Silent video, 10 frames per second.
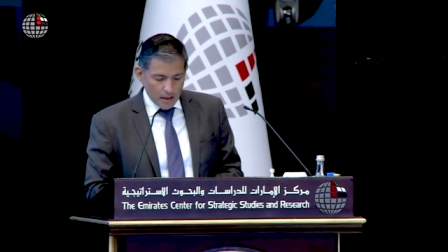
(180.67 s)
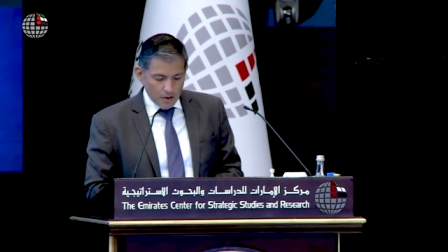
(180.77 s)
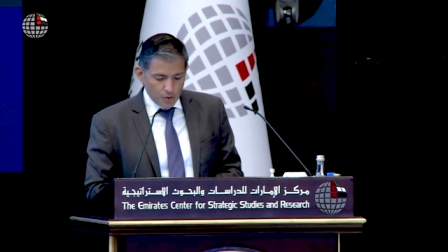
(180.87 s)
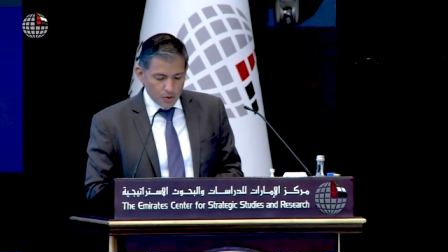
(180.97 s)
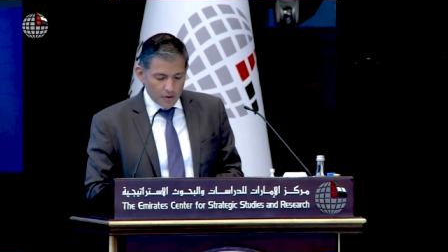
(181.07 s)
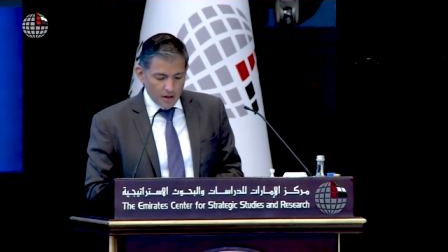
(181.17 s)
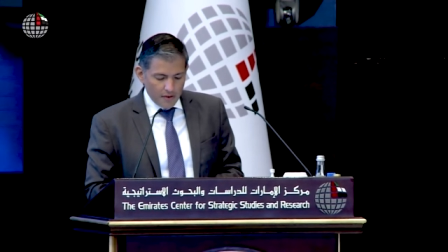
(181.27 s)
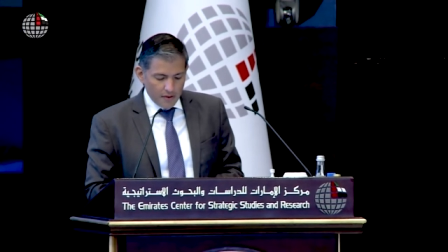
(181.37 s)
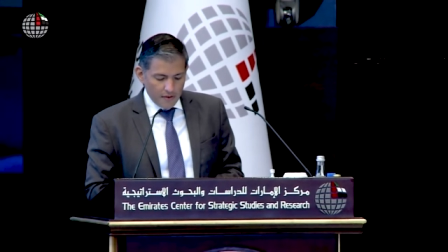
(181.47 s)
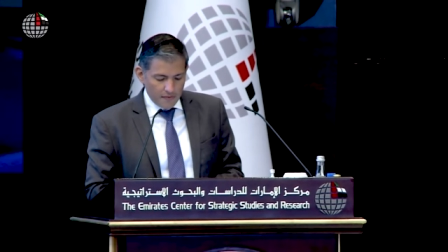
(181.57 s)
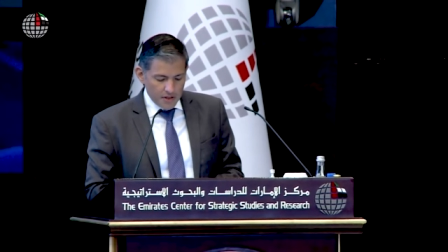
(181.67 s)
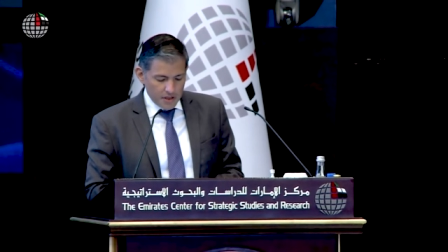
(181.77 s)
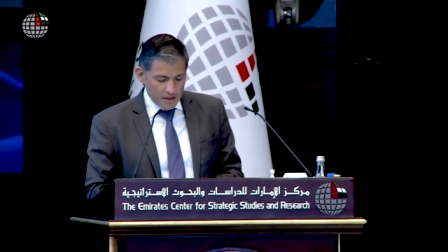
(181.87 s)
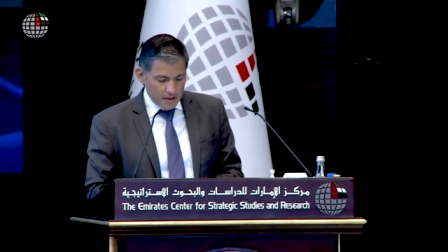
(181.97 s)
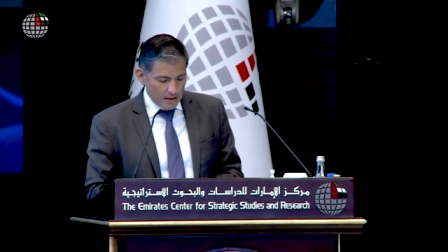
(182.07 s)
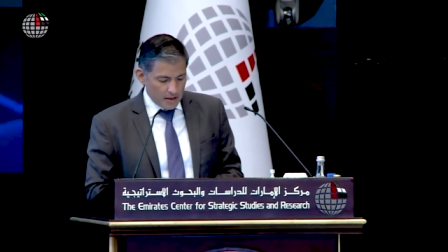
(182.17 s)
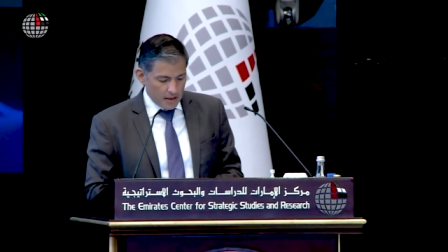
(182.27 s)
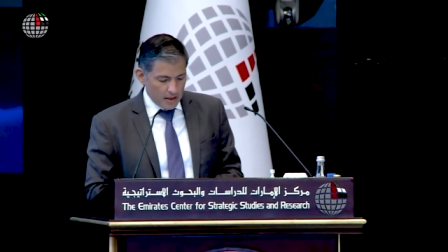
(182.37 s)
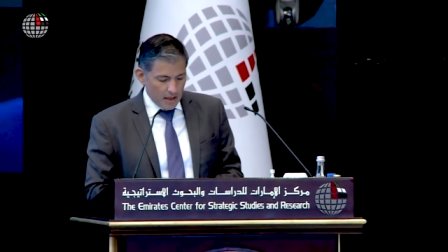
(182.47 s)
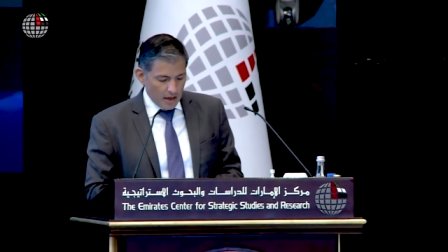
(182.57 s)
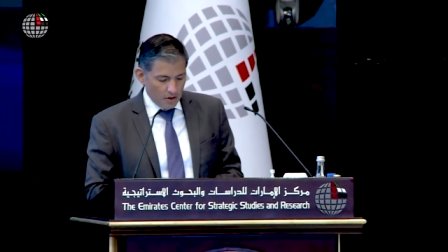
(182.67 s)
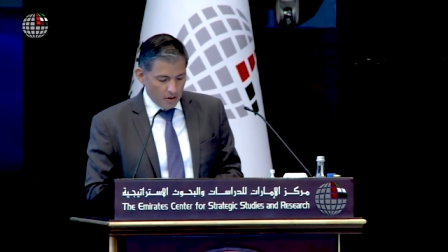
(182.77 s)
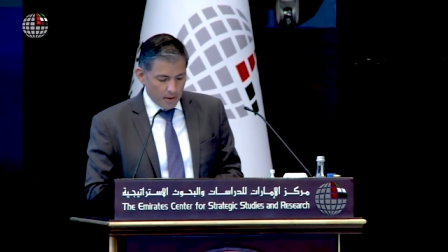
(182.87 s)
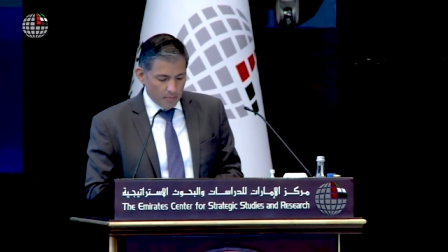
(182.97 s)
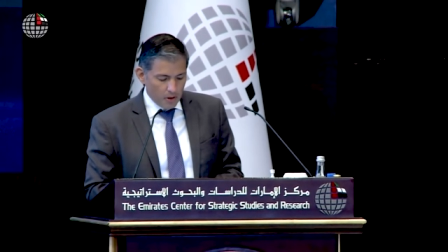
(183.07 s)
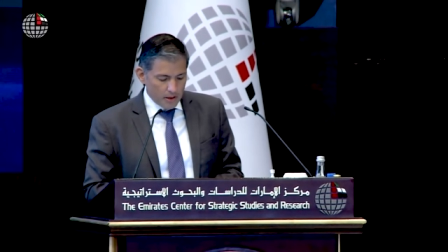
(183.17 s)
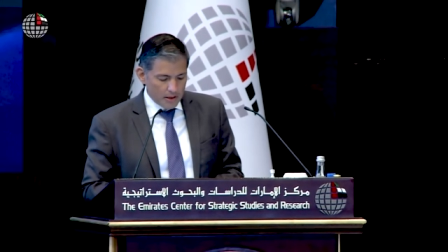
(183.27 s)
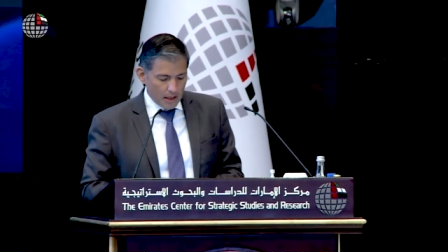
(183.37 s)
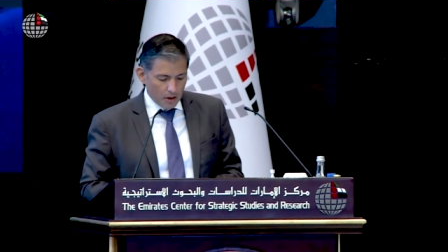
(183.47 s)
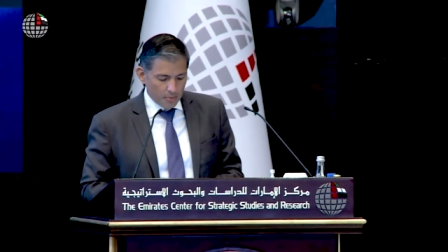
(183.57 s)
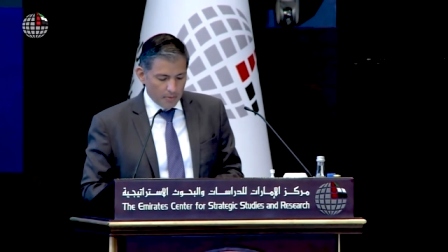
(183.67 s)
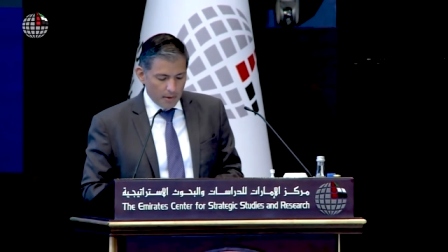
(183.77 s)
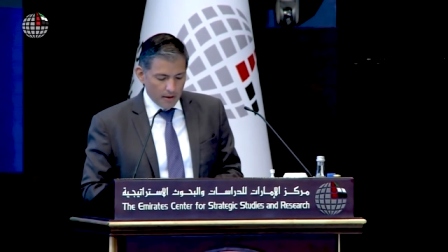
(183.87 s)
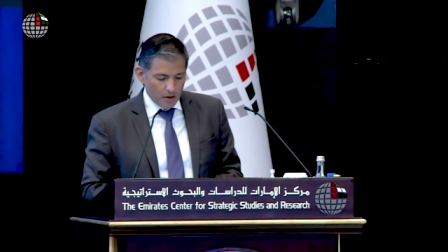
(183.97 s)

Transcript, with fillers: Due to the deficiencies in the economic policies adopted by the